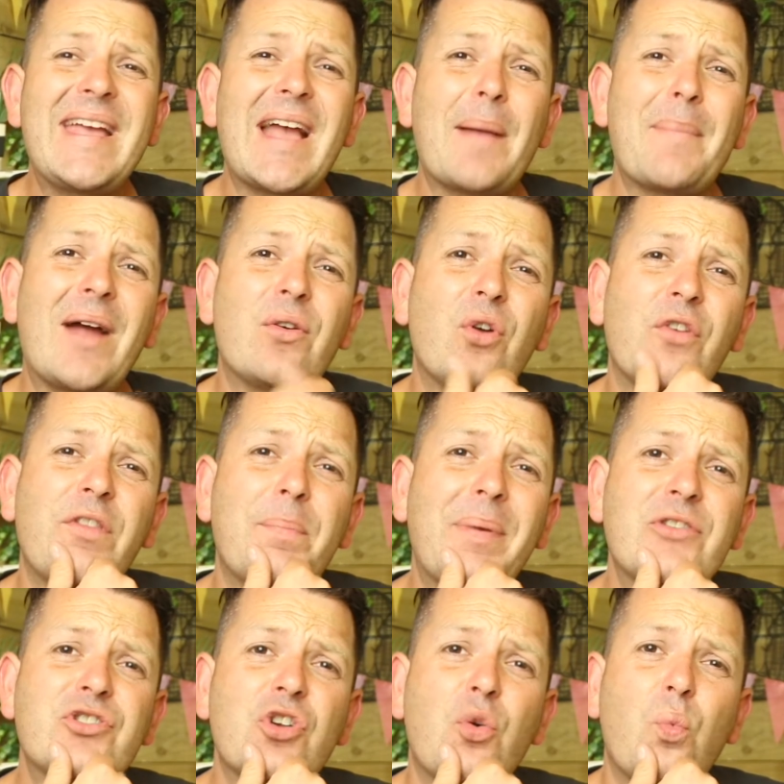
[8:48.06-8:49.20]
amount of the
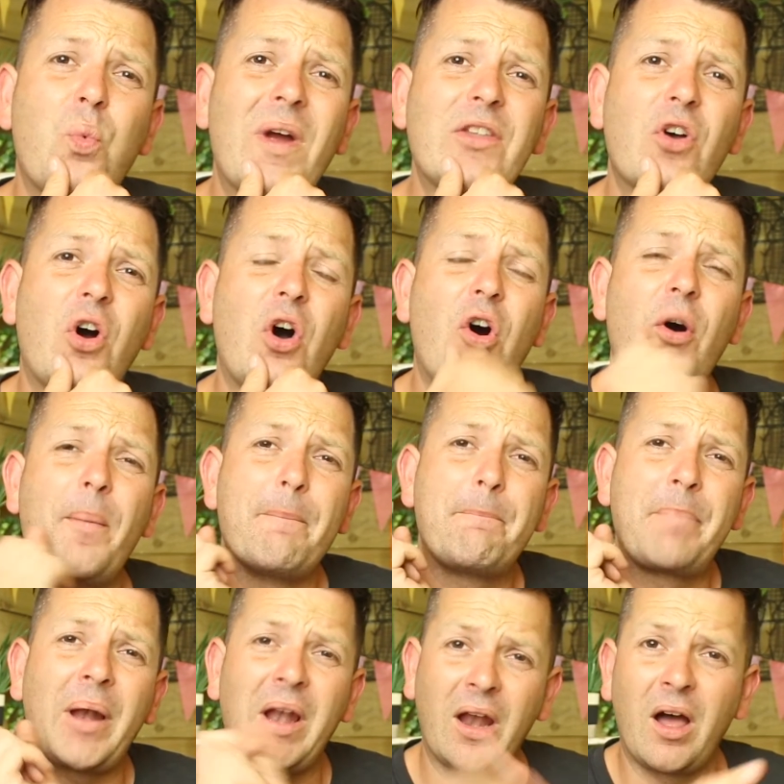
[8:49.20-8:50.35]
budget went on
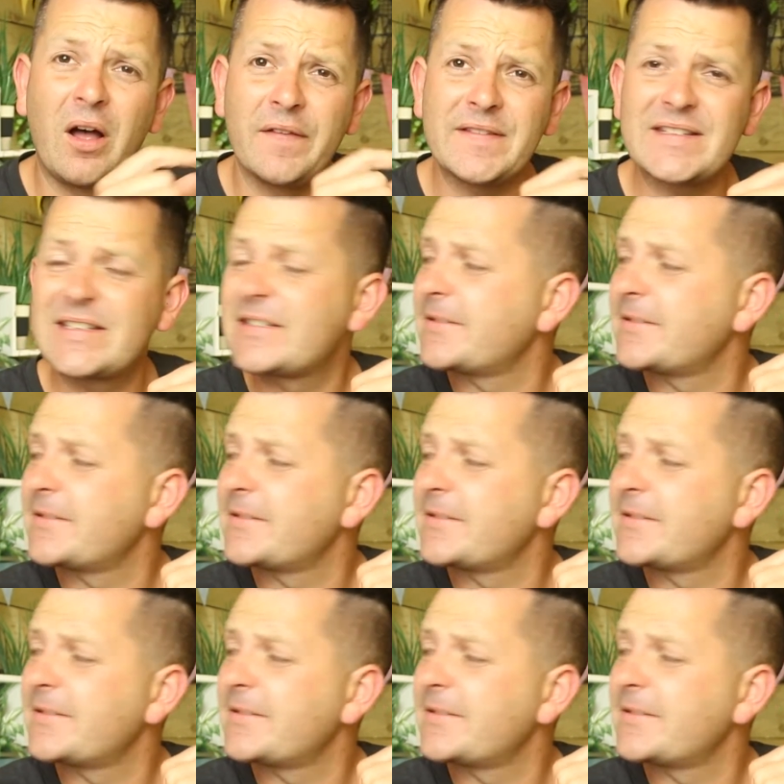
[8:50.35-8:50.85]
plants.